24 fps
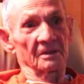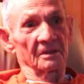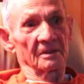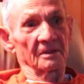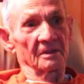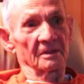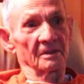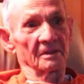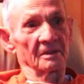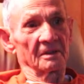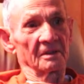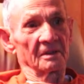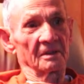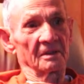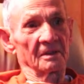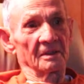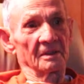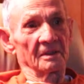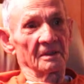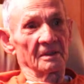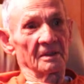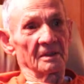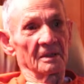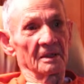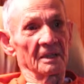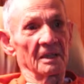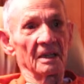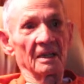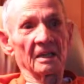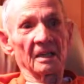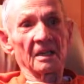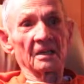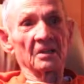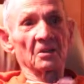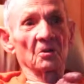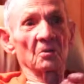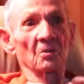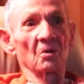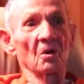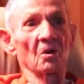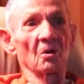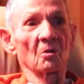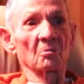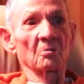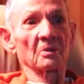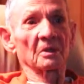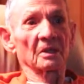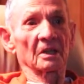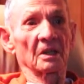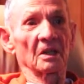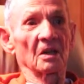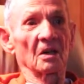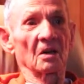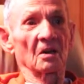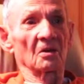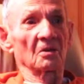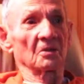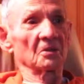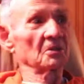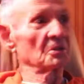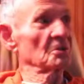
Well, this is a, a and you won't be gone.